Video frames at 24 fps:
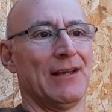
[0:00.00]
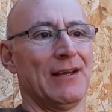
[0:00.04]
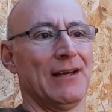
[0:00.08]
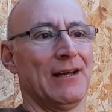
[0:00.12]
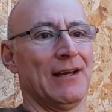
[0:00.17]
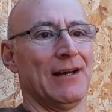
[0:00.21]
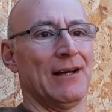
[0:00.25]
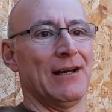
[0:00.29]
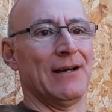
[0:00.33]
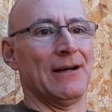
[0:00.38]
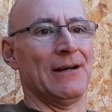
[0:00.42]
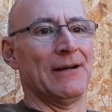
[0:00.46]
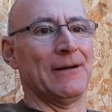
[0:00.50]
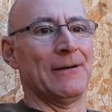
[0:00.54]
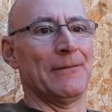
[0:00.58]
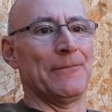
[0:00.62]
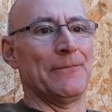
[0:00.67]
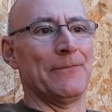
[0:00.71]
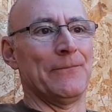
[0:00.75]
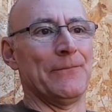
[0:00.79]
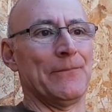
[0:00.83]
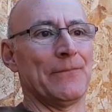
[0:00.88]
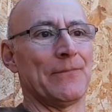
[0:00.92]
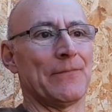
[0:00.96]

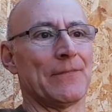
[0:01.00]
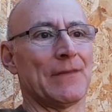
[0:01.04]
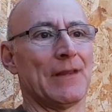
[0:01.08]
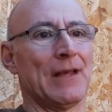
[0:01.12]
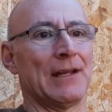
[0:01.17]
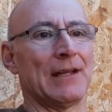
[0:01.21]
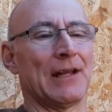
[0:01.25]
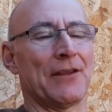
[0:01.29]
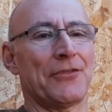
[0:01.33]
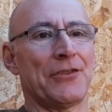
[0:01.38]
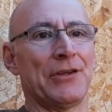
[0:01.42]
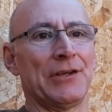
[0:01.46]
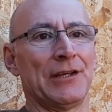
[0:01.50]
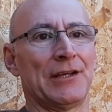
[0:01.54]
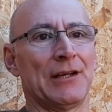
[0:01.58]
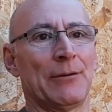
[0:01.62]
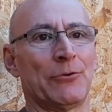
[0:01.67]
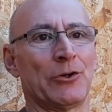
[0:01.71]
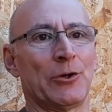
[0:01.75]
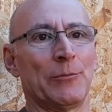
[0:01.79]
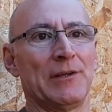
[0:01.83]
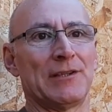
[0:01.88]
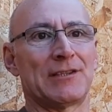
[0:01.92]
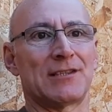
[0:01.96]
And I think I'm
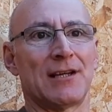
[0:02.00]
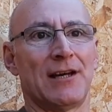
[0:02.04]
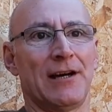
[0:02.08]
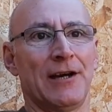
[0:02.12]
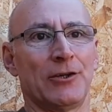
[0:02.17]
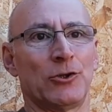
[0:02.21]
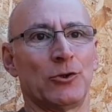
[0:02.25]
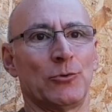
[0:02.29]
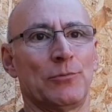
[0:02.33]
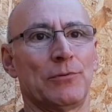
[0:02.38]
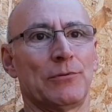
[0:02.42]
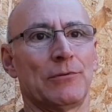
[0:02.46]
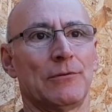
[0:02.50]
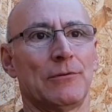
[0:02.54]
going to be tied up